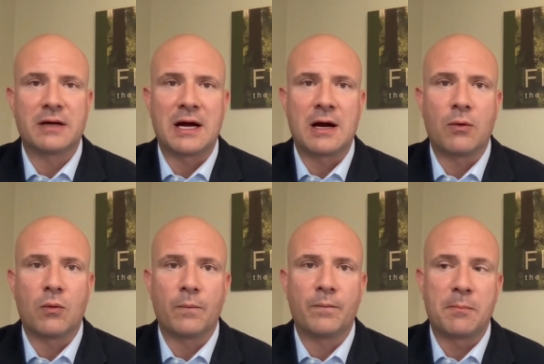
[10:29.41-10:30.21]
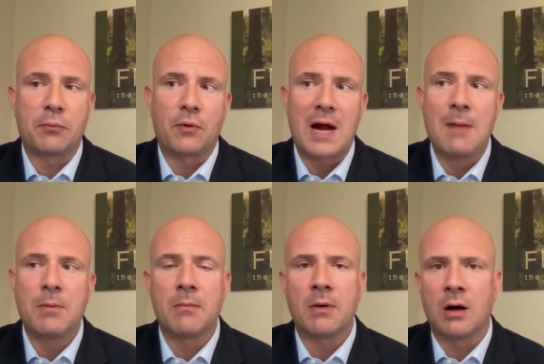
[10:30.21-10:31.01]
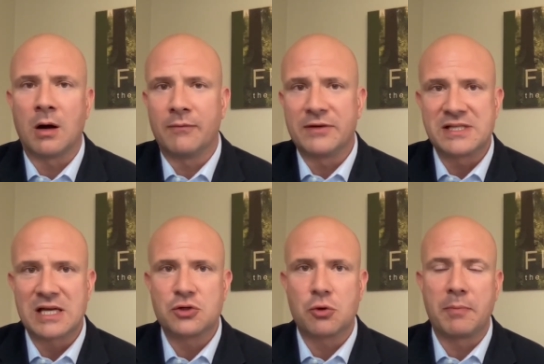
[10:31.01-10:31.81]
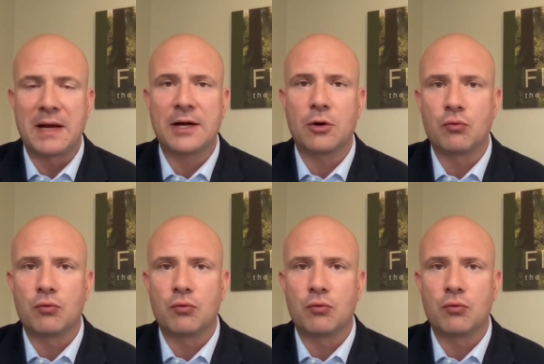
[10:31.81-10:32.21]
the problem of a central banker